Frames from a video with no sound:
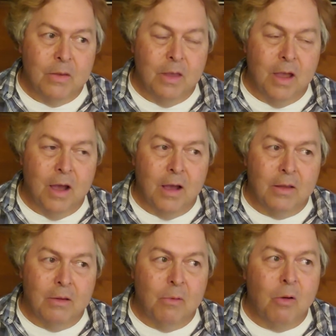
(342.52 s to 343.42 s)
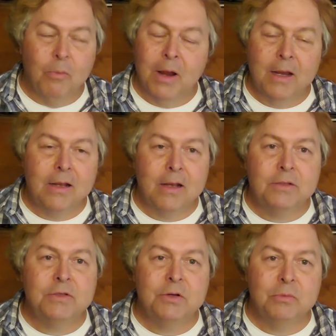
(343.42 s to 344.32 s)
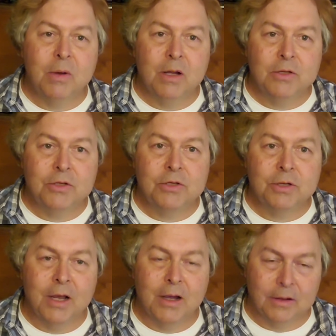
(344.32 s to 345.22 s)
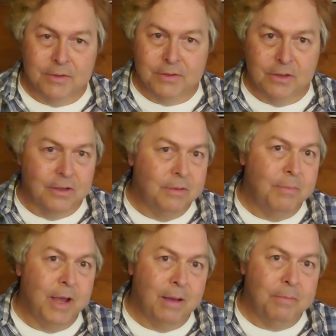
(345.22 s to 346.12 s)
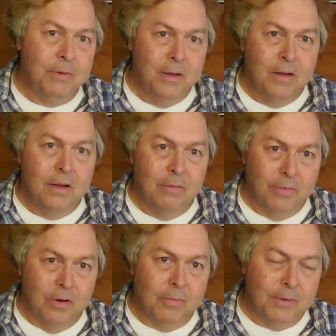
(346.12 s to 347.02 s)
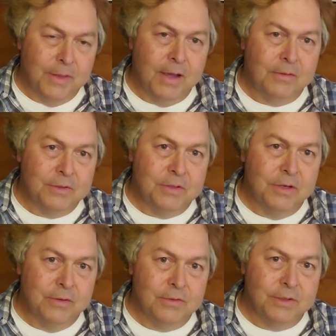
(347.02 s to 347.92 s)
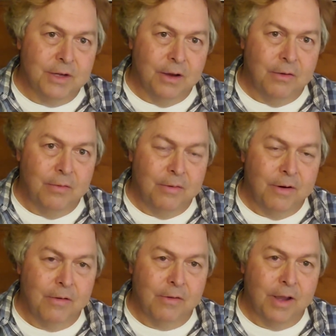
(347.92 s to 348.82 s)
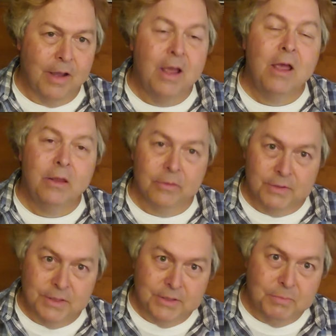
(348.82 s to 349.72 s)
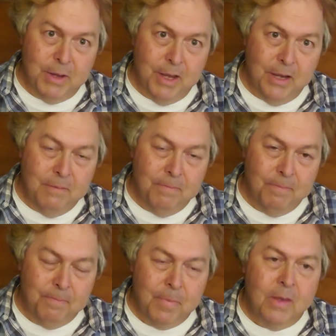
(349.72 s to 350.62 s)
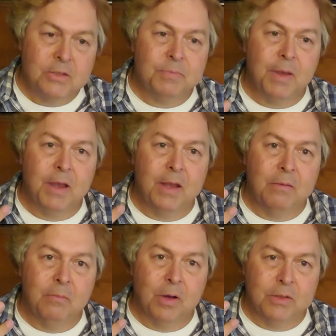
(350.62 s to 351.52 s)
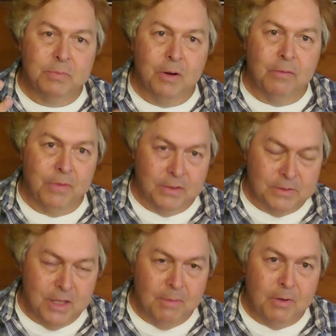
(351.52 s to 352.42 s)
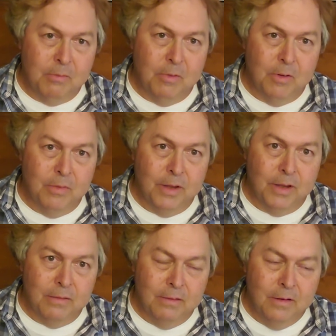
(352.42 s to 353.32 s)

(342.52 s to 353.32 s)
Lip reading: You won't recognize too much else on the map of Europe 1,000 years ago. Okay, you'll see Spain. Spain was part of the Islamic world then,